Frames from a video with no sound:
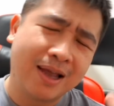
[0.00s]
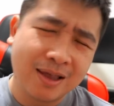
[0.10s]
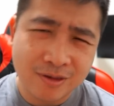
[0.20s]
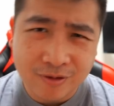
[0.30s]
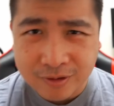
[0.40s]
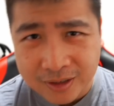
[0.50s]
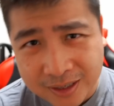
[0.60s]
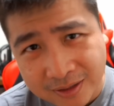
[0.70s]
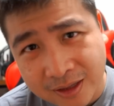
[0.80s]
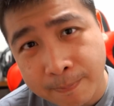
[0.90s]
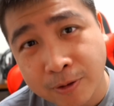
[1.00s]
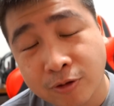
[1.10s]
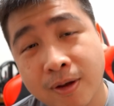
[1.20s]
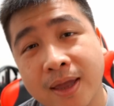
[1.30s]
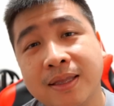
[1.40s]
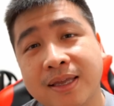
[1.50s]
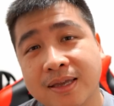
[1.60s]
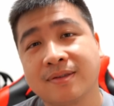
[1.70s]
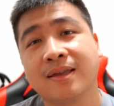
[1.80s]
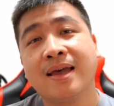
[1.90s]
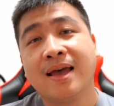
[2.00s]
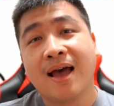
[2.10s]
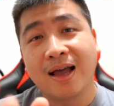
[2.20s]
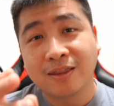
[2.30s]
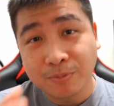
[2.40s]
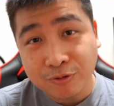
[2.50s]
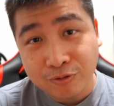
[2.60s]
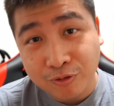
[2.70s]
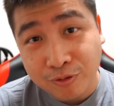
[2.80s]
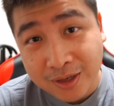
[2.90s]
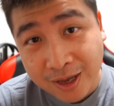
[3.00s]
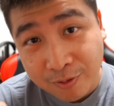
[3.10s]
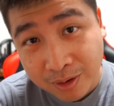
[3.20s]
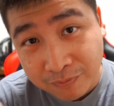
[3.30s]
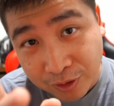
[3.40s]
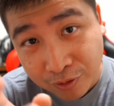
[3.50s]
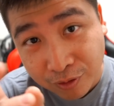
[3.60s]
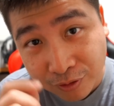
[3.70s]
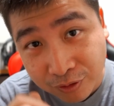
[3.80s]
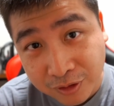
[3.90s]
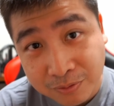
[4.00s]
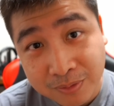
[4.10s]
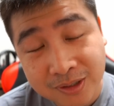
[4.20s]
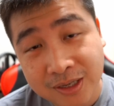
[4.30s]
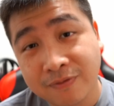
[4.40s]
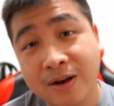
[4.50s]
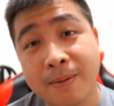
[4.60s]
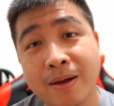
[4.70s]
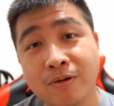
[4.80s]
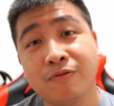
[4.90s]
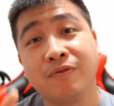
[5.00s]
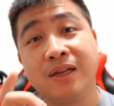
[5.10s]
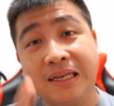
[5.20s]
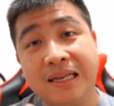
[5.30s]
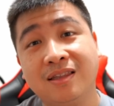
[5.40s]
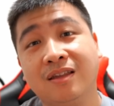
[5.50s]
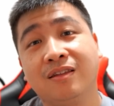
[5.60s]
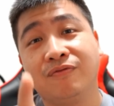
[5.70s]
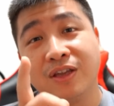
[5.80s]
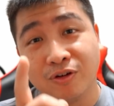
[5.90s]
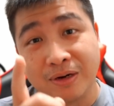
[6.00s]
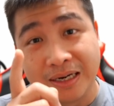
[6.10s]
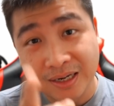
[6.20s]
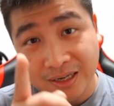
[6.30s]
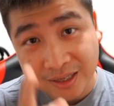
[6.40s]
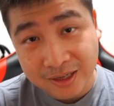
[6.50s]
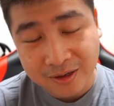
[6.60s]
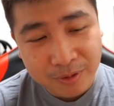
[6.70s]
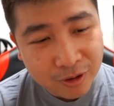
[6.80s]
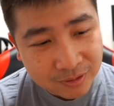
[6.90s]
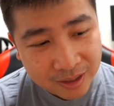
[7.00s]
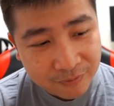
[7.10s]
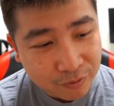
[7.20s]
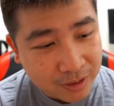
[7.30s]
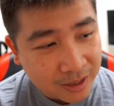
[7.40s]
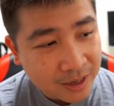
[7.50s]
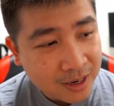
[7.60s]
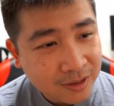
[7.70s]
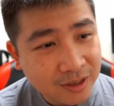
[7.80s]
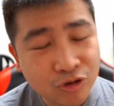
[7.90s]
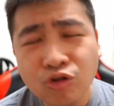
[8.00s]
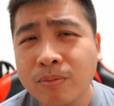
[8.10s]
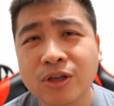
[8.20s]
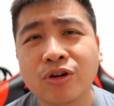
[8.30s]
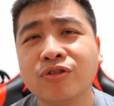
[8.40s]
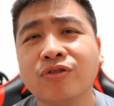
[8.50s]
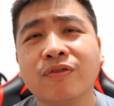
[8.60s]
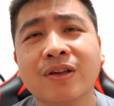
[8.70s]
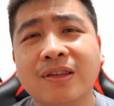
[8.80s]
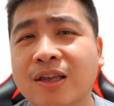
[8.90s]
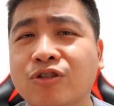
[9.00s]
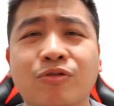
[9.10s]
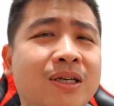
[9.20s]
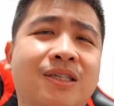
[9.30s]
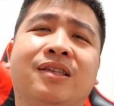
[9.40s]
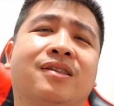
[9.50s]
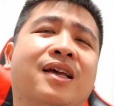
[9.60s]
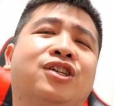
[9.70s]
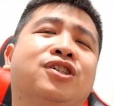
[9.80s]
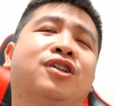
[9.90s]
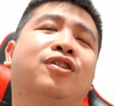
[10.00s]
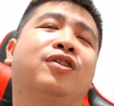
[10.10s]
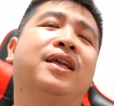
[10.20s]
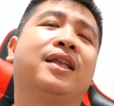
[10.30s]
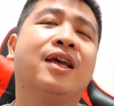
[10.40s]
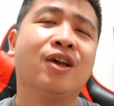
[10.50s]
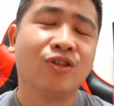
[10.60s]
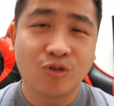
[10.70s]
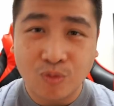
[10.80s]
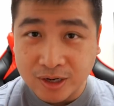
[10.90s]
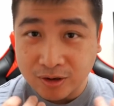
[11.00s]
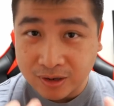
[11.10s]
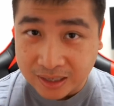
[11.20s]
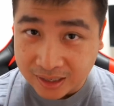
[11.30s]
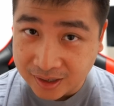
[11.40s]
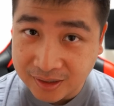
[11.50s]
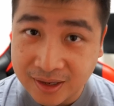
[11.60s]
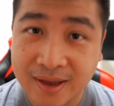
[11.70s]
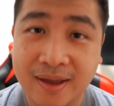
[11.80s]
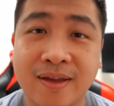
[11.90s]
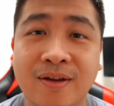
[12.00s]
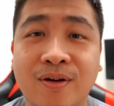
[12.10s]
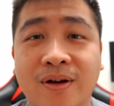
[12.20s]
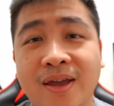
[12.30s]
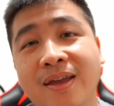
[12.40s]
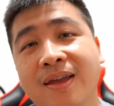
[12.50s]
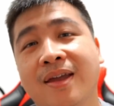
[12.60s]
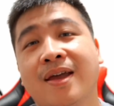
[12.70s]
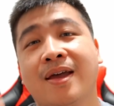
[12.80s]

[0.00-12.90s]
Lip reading: I see you in the next episode. And yes, I'm supposed to only have one video on Christmas Eve, but I'm going to release this video earlier because I feel that there's so much controversy and so much discussion on it. So why not clear the air? Okay?